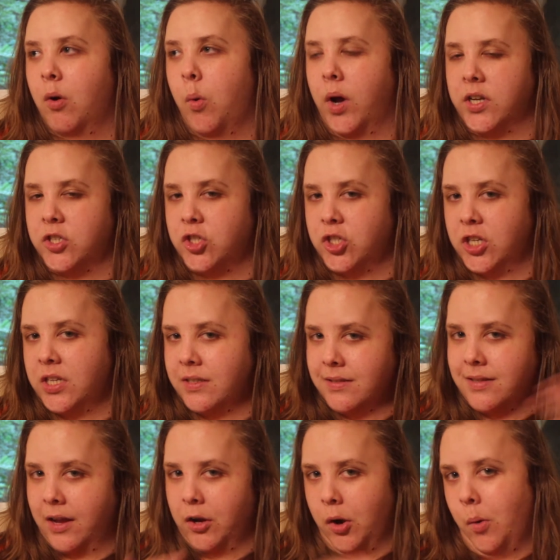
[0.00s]
questions
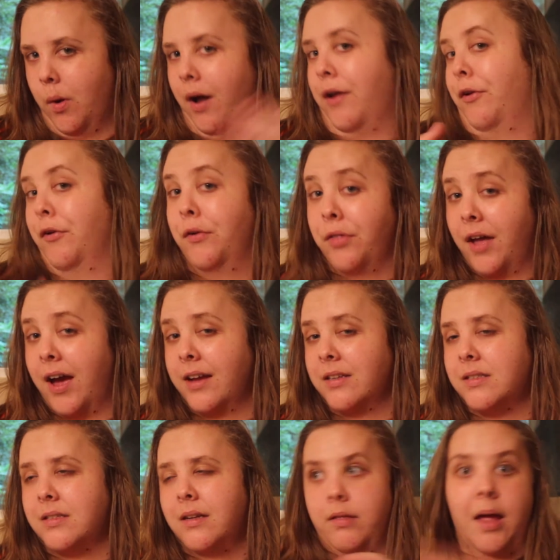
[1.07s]
that go under
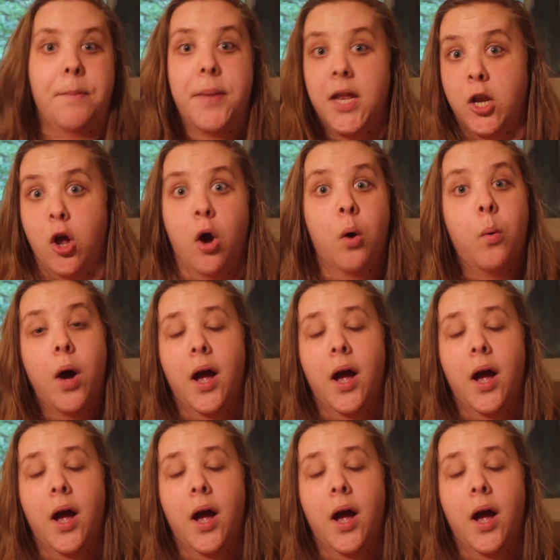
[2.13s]
that, let me know.